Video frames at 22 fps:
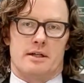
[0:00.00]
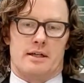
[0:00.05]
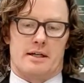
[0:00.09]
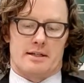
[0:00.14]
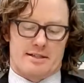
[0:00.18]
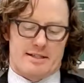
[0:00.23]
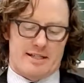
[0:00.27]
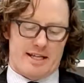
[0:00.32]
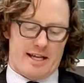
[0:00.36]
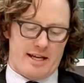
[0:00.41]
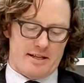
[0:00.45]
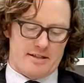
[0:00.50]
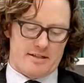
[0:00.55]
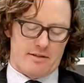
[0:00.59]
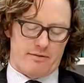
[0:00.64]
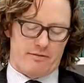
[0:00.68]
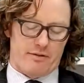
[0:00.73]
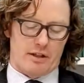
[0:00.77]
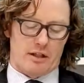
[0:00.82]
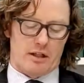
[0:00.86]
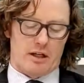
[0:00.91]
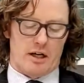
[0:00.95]
test, if
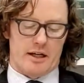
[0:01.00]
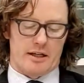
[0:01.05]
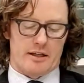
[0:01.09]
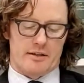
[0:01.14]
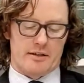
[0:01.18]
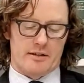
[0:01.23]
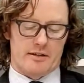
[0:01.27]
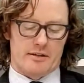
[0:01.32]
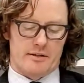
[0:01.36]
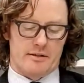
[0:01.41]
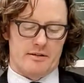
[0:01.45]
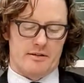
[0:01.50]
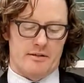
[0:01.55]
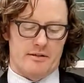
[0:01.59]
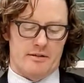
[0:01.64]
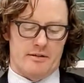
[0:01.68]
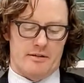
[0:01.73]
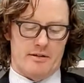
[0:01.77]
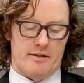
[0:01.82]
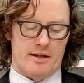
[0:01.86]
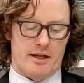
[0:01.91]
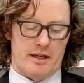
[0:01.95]
you like,
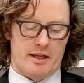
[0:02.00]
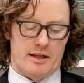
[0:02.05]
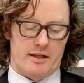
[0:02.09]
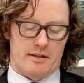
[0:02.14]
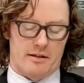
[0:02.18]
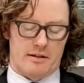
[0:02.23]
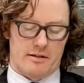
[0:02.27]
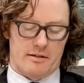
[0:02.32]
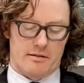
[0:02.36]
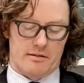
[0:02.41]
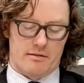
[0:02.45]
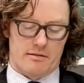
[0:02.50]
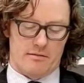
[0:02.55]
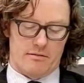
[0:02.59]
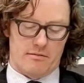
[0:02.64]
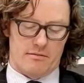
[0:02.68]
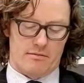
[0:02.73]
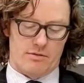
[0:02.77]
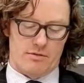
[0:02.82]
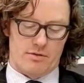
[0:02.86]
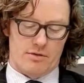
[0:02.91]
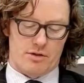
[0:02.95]
than
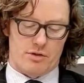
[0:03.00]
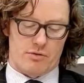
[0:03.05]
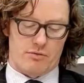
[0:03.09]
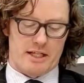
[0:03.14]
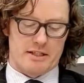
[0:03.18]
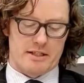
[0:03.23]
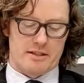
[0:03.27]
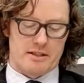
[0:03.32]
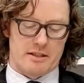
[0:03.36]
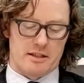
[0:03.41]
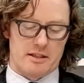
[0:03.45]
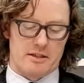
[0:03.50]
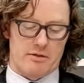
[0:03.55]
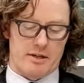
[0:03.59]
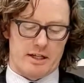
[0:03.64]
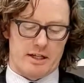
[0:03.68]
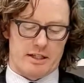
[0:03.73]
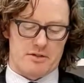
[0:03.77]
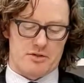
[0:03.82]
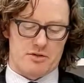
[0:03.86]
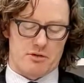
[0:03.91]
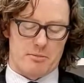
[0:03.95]
direct and indirect
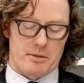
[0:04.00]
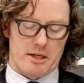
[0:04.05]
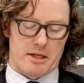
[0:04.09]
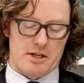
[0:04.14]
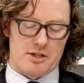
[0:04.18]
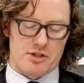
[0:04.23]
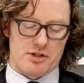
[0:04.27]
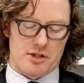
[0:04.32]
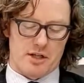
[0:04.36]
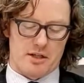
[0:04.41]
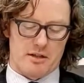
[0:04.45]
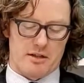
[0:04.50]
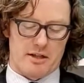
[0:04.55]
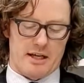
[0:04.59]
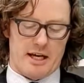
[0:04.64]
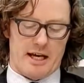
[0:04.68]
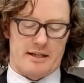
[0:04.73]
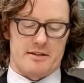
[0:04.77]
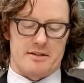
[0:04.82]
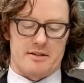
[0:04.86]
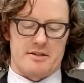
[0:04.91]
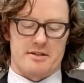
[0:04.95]
discrimination under the
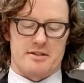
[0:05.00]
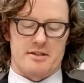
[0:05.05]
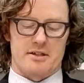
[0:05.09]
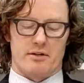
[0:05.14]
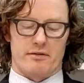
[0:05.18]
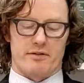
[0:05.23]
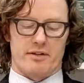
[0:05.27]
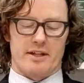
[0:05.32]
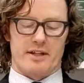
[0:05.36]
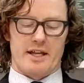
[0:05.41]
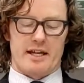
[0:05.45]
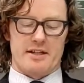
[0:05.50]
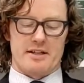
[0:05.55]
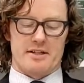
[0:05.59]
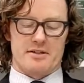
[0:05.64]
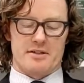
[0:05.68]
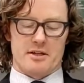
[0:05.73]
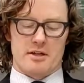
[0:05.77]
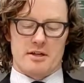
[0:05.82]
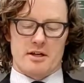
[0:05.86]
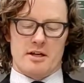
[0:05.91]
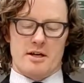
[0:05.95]
Act itself, and that
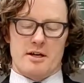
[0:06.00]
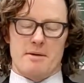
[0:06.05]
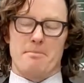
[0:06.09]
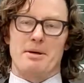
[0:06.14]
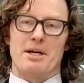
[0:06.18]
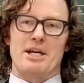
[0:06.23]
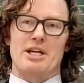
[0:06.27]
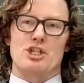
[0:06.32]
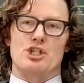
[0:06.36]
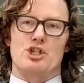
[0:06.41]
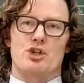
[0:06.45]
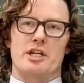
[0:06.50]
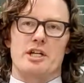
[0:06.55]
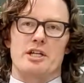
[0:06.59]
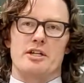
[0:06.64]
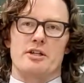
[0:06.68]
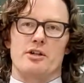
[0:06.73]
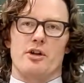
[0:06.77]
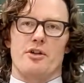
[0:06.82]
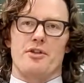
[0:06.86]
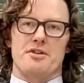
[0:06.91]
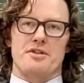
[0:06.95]
is being treated
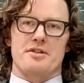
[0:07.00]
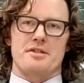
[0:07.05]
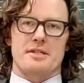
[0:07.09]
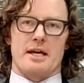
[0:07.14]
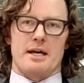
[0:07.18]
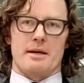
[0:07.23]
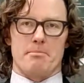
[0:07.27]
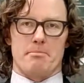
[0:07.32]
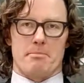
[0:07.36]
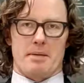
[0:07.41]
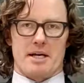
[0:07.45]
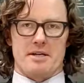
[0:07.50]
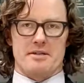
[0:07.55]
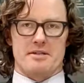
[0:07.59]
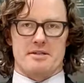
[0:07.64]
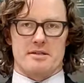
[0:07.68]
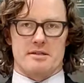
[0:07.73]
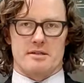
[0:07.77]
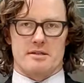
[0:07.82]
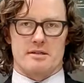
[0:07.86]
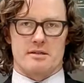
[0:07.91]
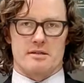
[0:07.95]
on the same
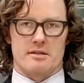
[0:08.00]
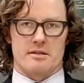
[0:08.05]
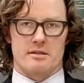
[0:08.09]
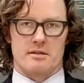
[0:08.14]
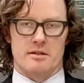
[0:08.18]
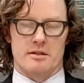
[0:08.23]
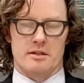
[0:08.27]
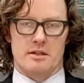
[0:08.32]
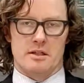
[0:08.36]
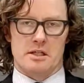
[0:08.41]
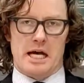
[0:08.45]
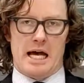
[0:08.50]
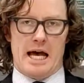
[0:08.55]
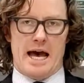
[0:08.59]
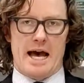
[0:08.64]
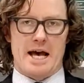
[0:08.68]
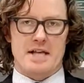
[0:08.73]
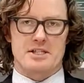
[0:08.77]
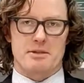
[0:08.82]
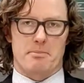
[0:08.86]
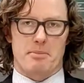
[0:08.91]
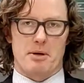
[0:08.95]
basis
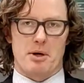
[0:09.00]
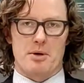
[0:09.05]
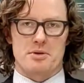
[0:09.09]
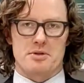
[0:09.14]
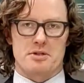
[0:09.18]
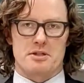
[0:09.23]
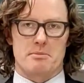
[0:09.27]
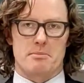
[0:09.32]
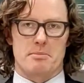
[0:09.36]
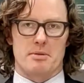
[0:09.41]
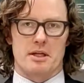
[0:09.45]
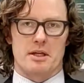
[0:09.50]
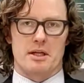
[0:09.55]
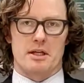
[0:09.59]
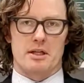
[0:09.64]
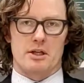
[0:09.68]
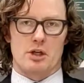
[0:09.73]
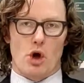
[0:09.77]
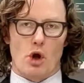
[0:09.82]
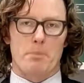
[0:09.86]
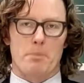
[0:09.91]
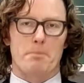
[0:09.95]
as opposed to
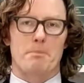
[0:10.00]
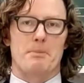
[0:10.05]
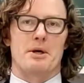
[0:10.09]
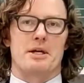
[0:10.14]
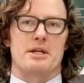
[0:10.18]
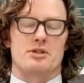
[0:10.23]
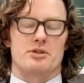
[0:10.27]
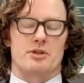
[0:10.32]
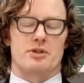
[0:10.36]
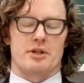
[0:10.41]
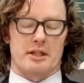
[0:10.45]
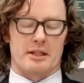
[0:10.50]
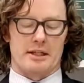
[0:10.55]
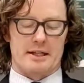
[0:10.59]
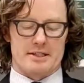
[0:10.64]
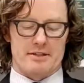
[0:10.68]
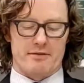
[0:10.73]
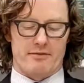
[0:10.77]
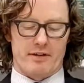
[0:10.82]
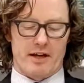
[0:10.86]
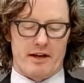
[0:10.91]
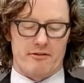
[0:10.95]
not being treated less
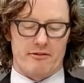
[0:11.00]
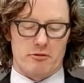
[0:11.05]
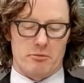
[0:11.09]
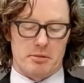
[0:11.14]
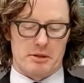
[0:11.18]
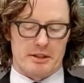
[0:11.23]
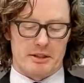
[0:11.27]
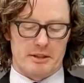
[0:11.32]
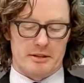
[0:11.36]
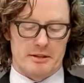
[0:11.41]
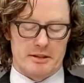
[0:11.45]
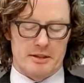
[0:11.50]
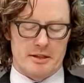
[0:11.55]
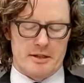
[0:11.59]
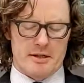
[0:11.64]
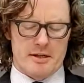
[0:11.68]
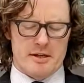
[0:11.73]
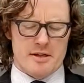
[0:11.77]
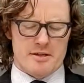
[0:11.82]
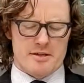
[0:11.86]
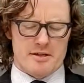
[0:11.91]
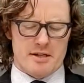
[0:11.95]
favourably.
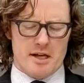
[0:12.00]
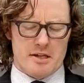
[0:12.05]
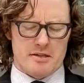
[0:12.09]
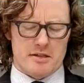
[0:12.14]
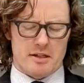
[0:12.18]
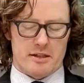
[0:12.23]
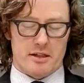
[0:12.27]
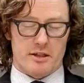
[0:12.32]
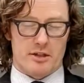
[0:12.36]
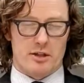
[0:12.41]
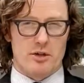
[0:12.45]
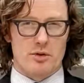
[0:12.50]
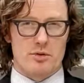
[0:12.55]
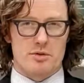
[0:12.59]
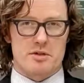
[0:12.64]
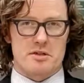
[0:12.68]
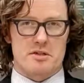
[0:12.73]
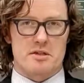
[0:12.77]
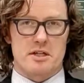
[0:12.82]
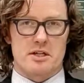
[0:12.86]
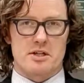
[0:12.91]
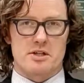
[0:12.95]
Sounds like a cute
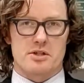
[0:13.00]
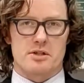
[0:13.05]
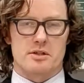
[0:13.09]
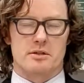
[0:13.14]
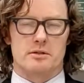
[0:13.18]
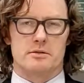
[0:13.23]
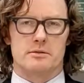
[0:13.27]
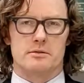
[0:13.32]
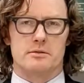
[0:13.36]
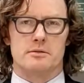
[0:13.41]
distinction,